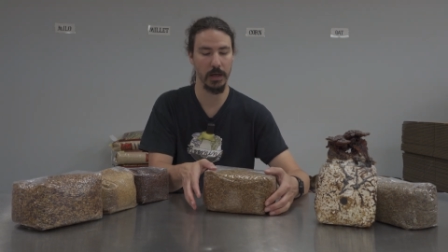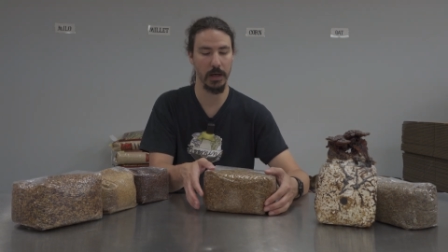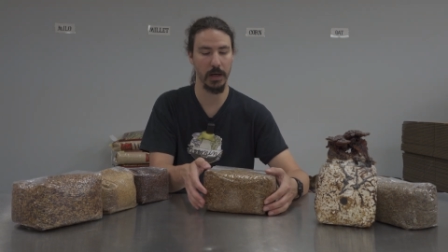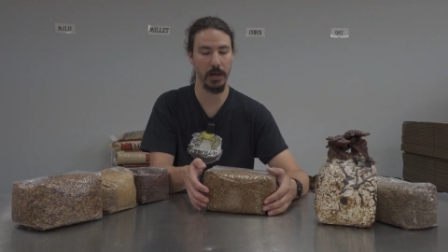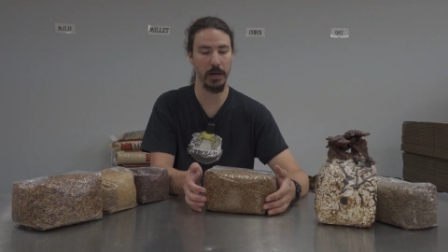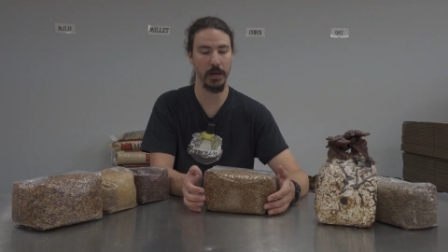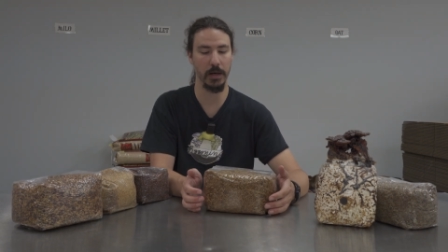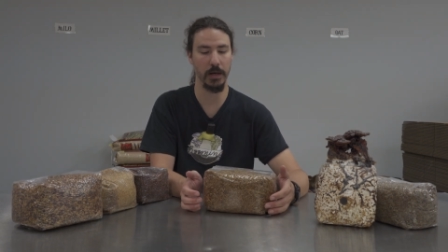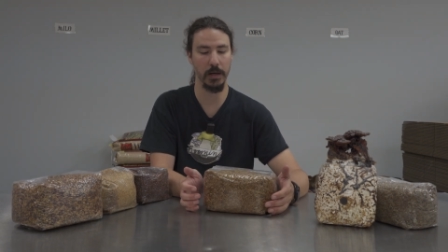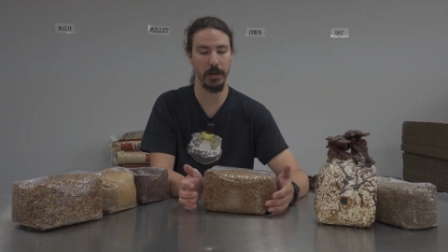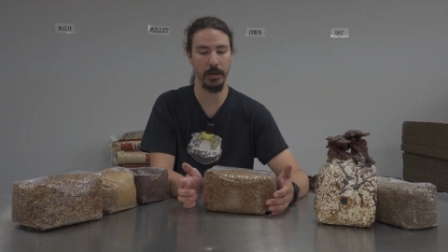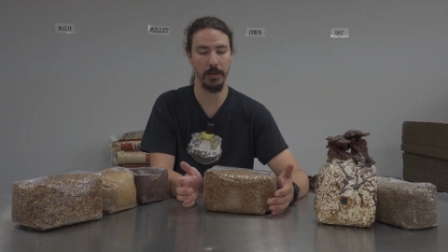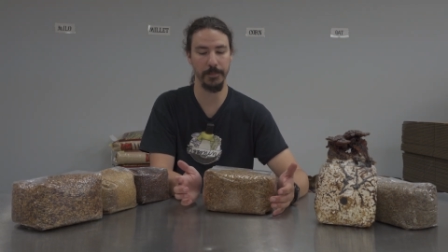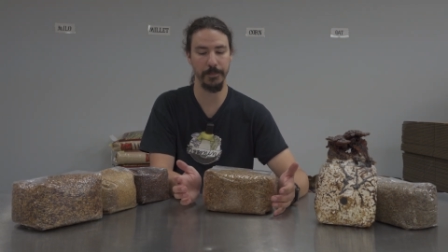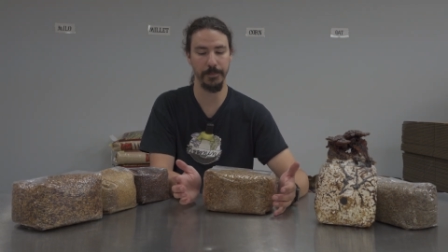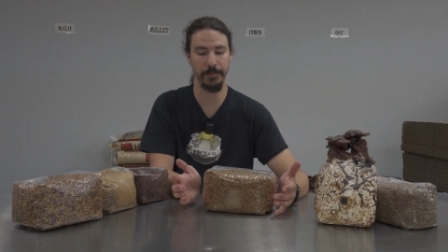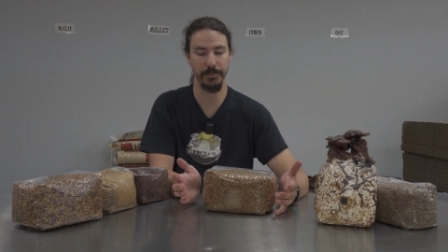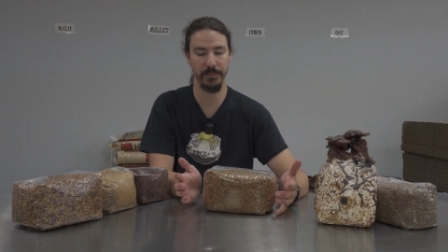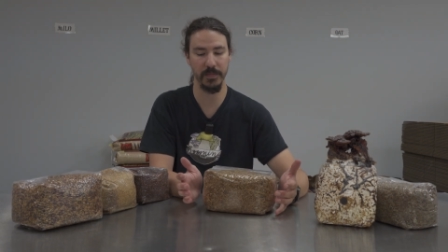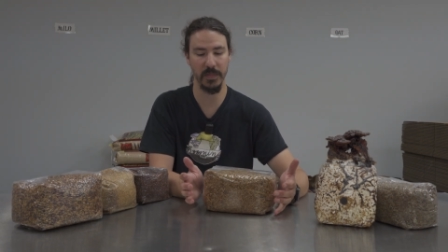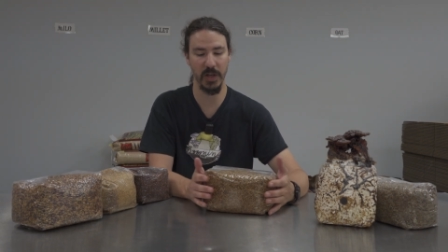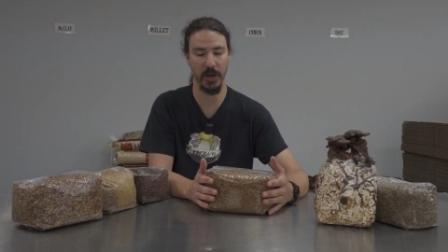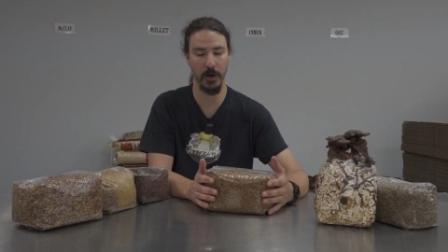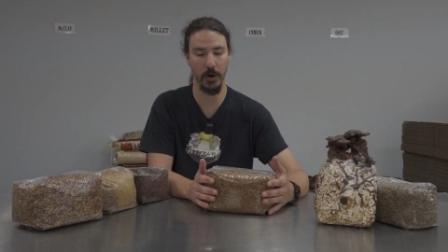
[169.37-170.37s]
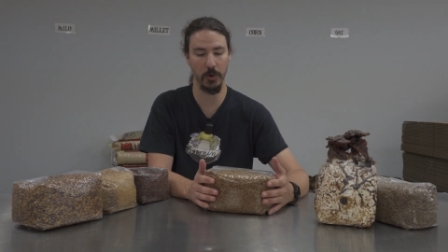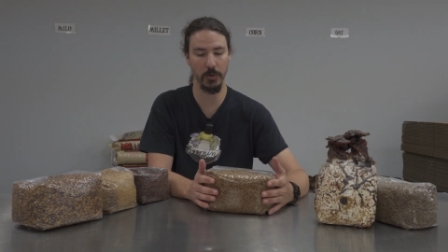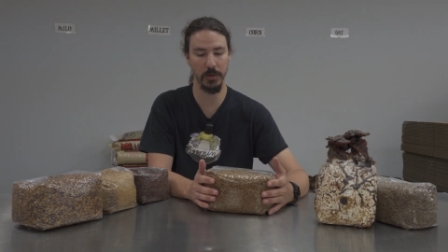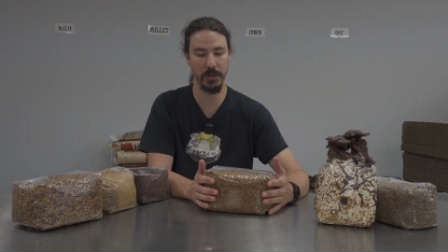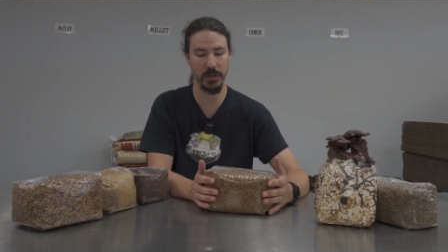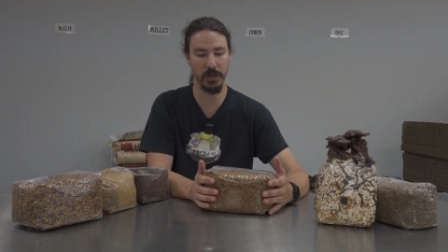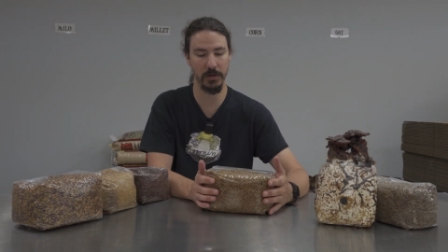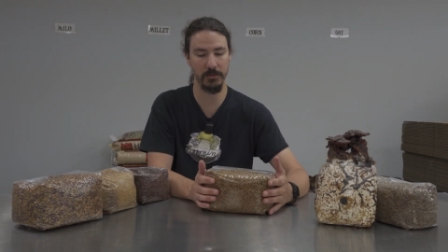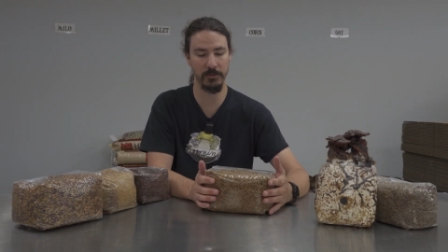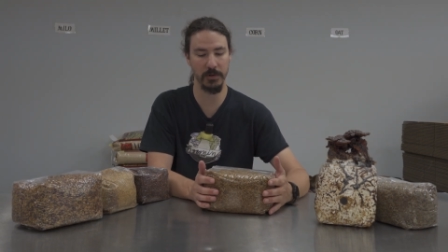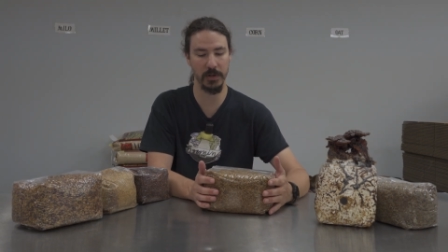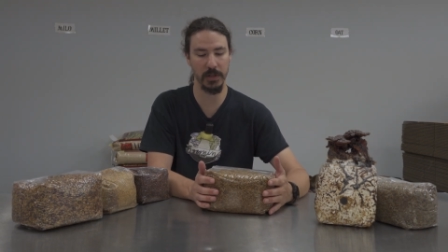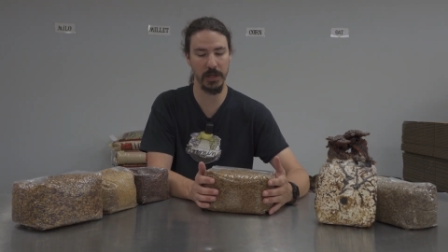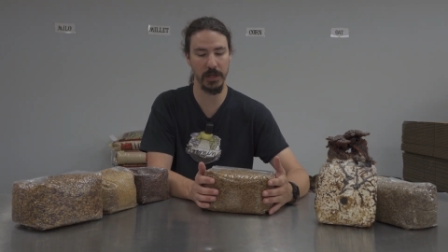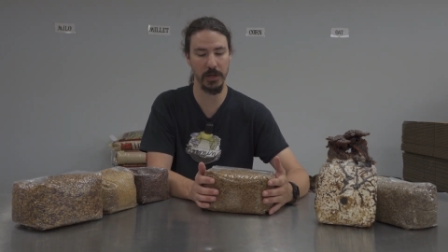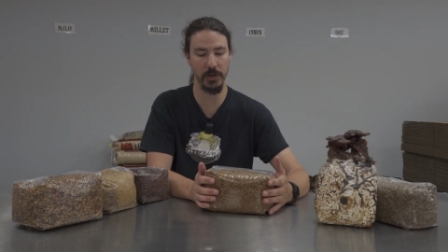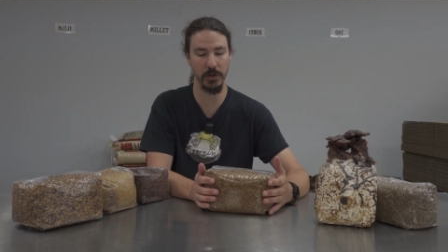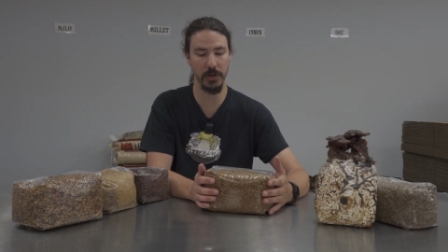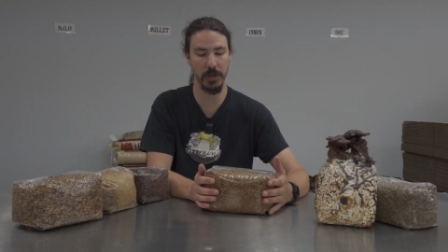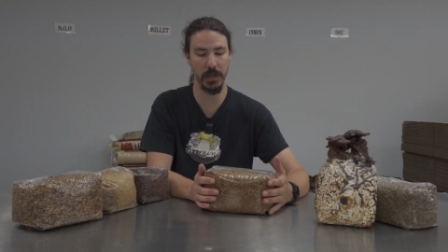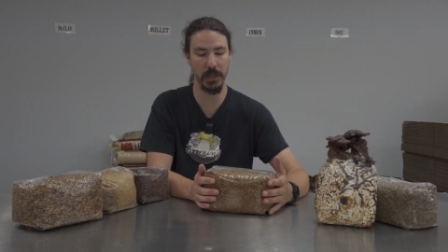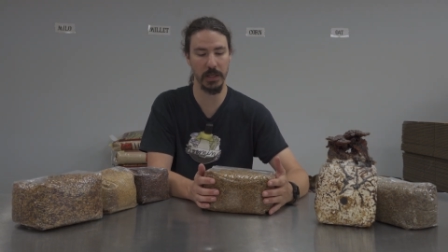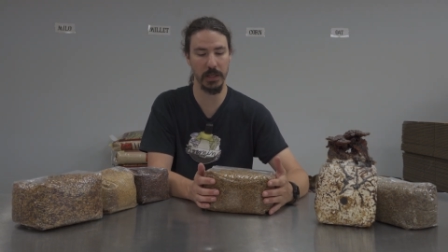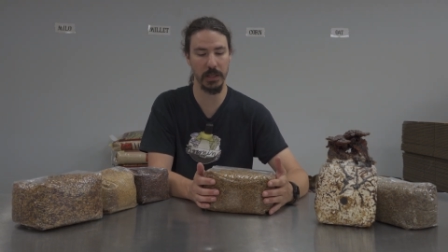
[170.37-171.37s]
Um, oats are really
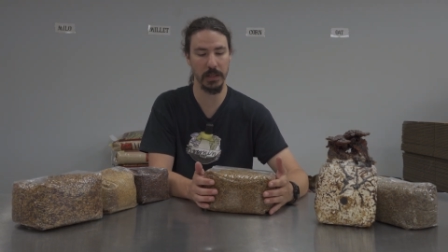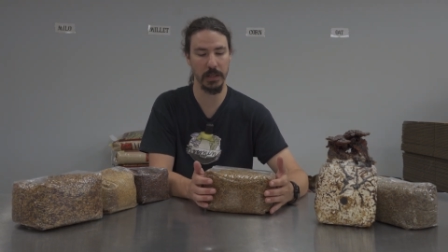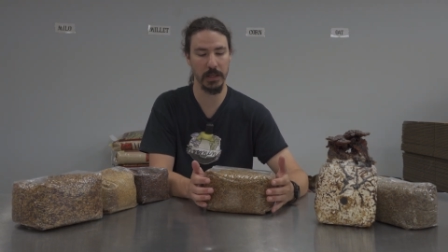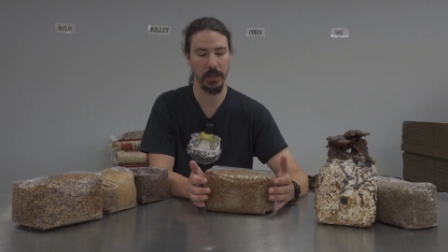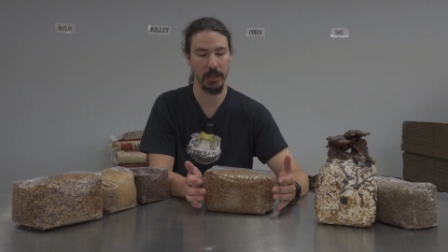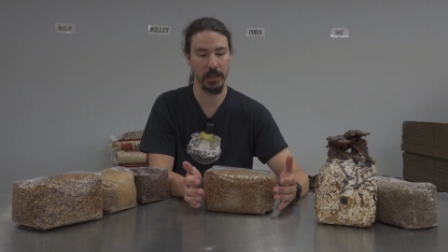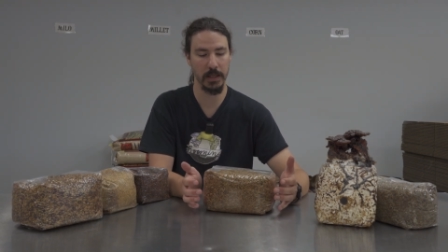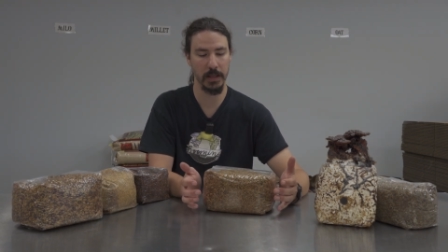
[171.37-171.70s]
good.